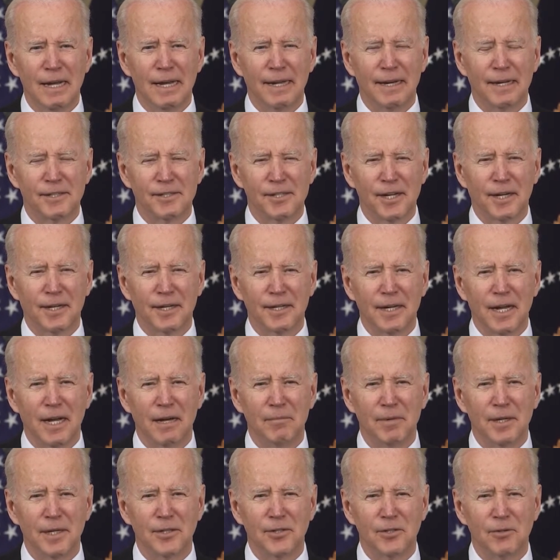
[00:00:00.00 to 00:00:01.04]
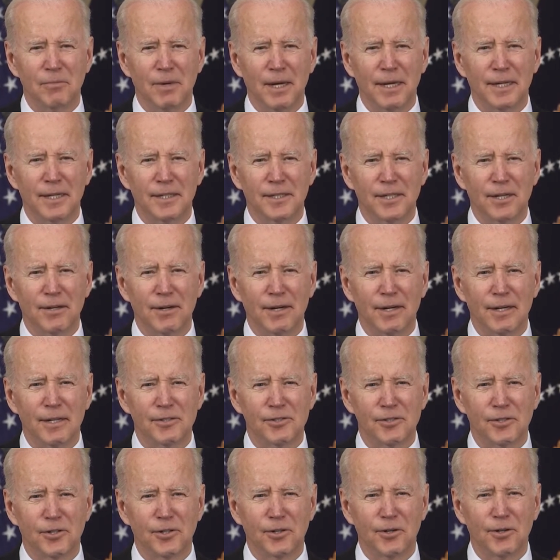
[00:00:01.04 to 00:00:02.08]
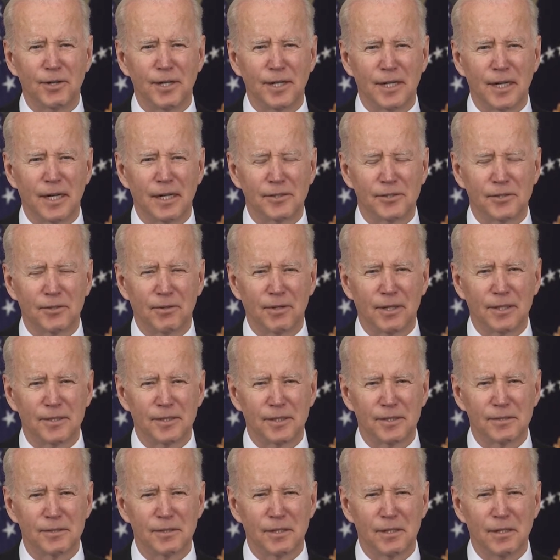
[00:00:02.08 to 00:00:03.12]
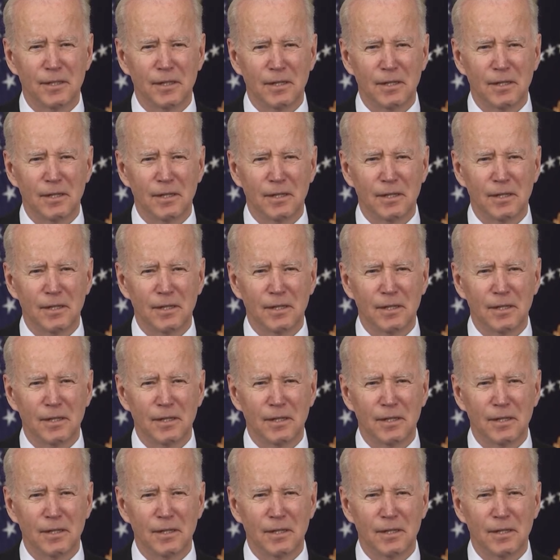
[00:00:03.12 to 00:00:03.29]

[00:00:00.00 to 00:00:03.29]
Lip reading: and its economic, humanitarian, and security consequences.